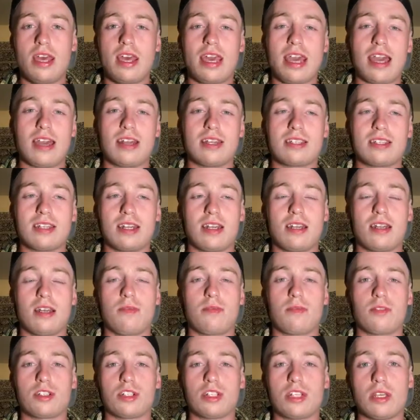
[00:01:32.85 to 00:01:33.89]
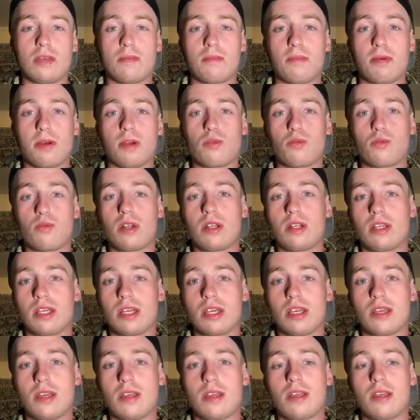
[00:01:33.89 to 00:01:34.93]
how to set it up for cheap, but really